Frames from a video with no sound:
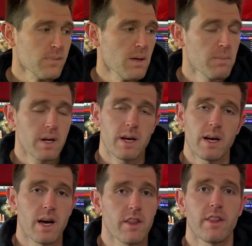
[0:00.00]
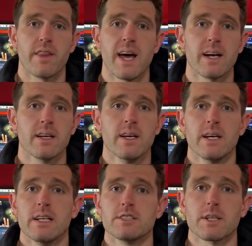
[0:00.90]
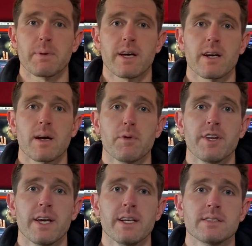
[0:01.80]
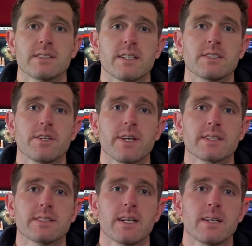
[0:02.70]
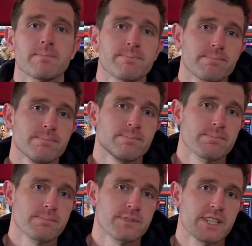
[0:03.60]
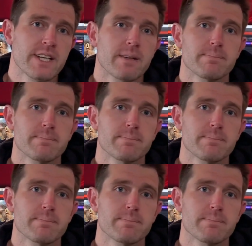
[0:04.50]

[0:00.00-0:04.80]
But uh, other than that, check back in a couple days. And until next time, see ya.